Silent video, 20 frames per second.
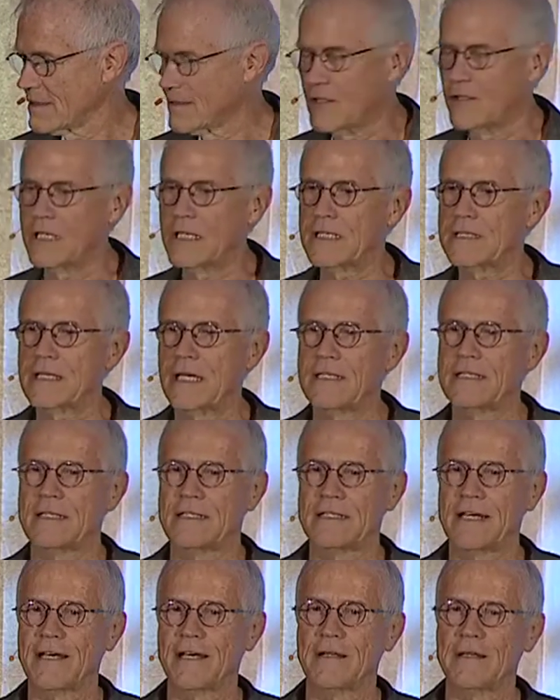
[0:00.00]
Tony said to
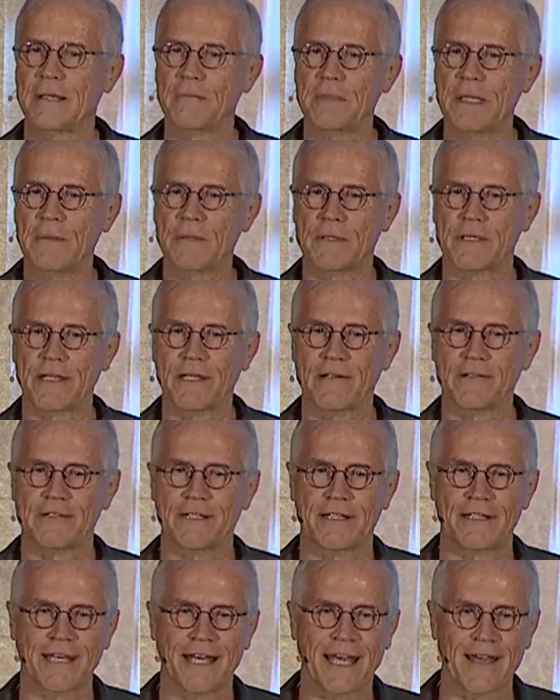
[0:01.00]
tell the people here
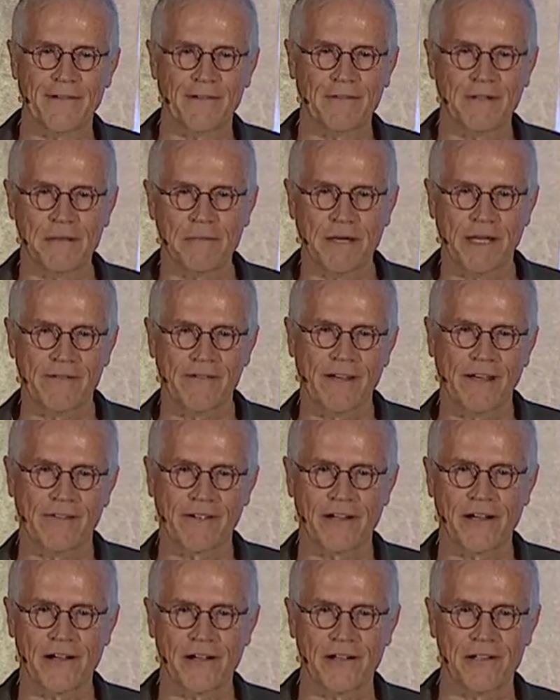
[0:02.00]
that they have three by
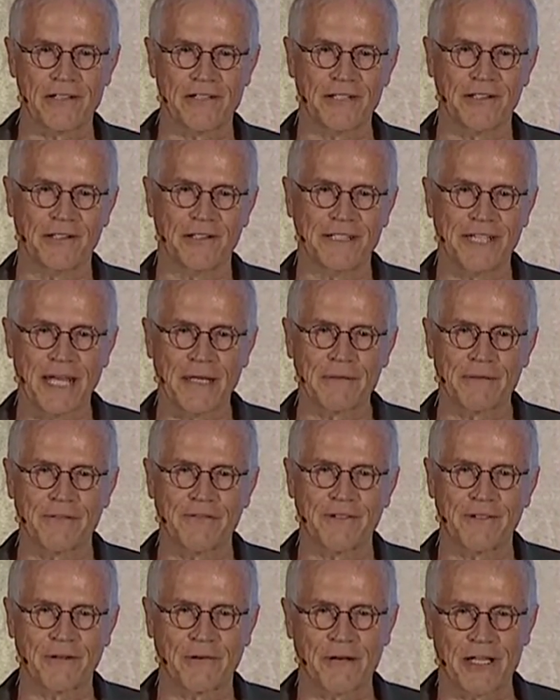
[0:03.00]
five cards on your table
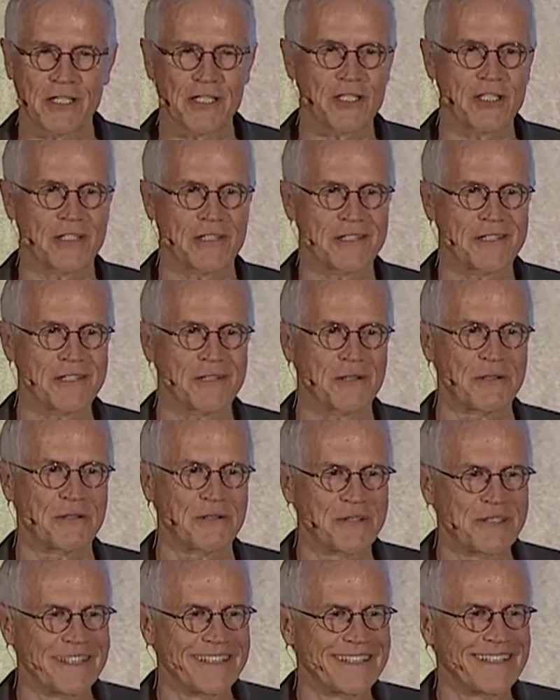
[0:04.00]
for questions.
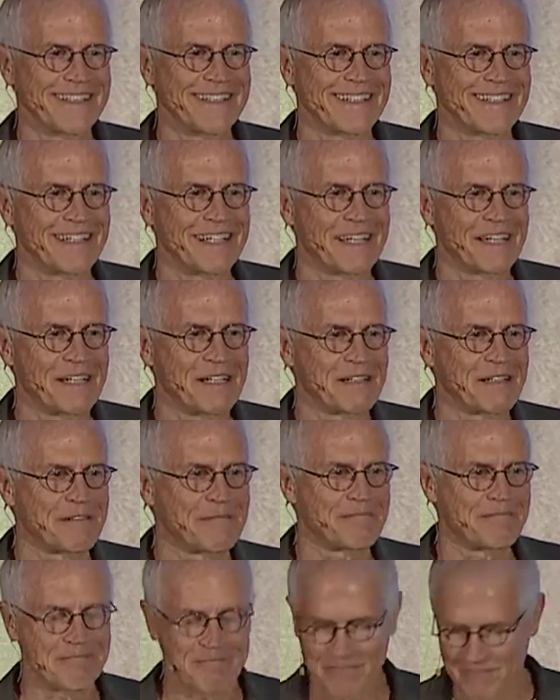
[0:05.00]
So
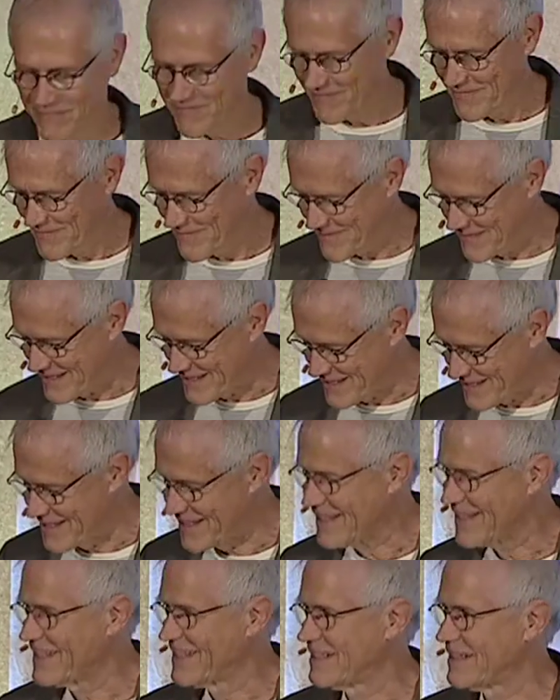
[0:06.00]
um,
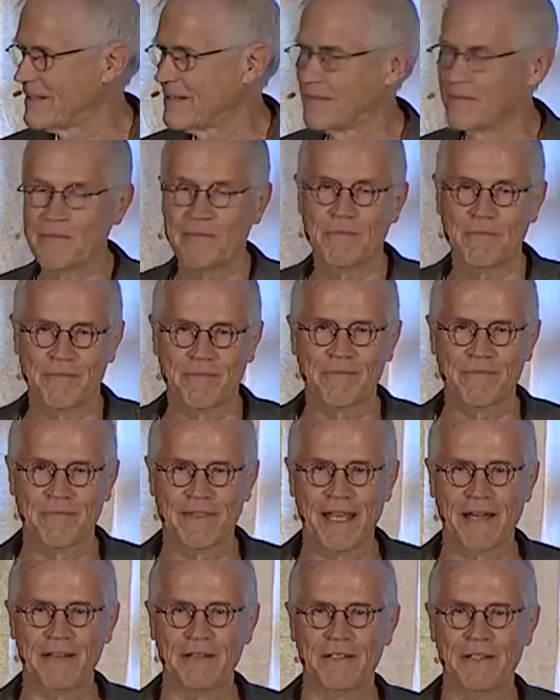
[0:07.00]
uh,
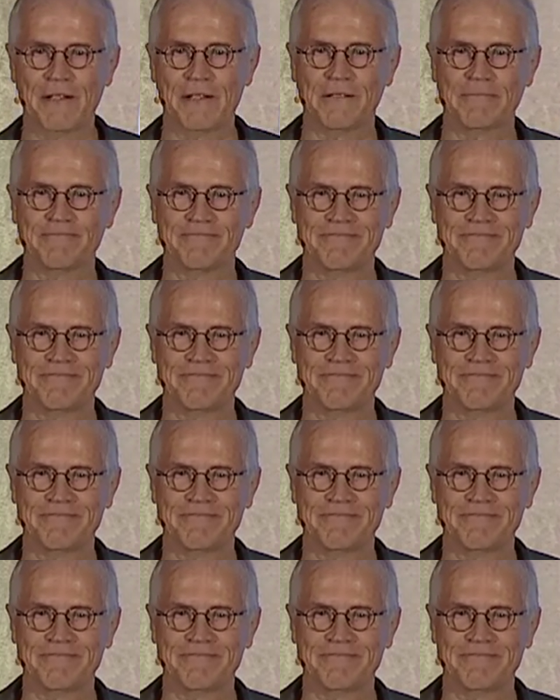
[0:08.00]
now you know.